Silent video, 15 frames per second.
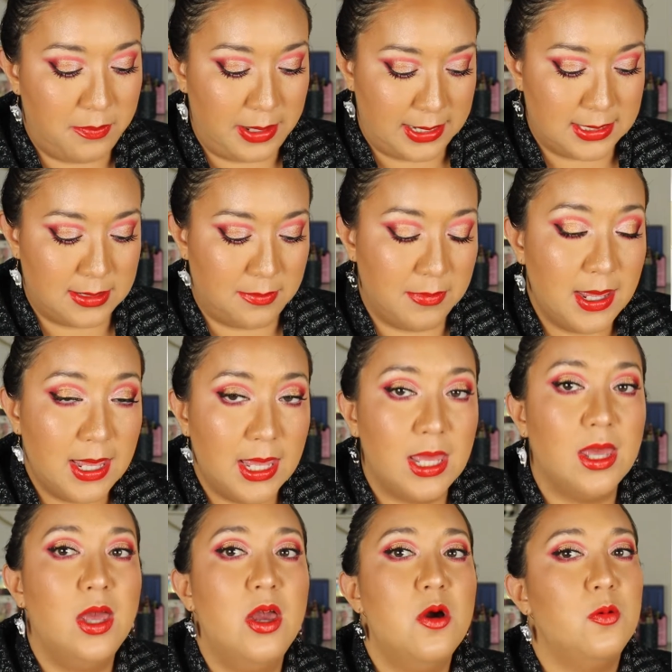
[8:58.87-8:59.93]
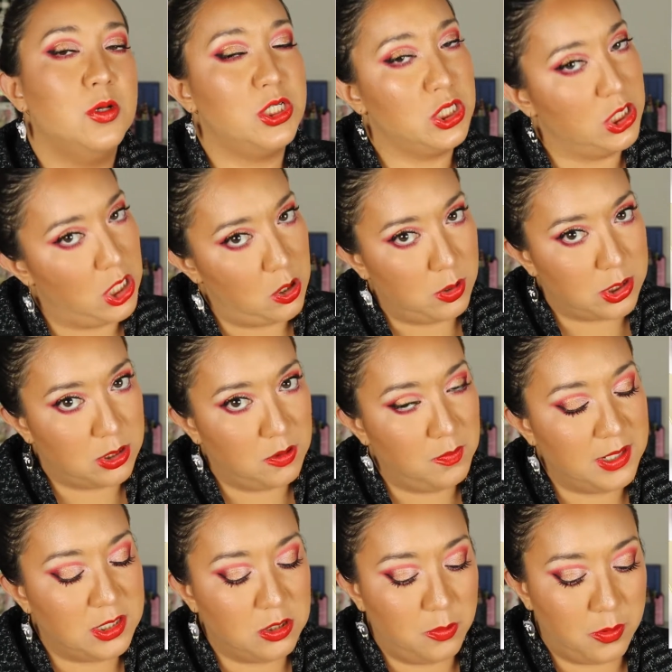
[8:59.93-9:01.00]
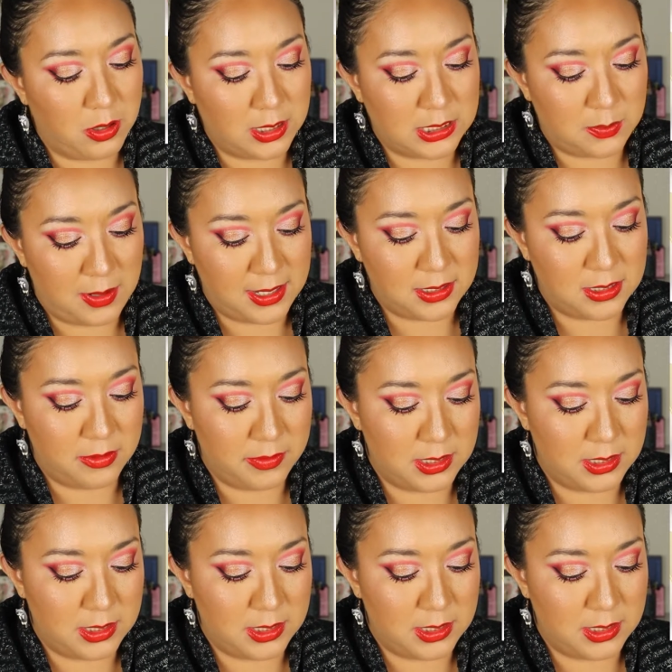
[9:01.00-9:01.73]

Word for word: Besame, which you know it's gonna be super expensive.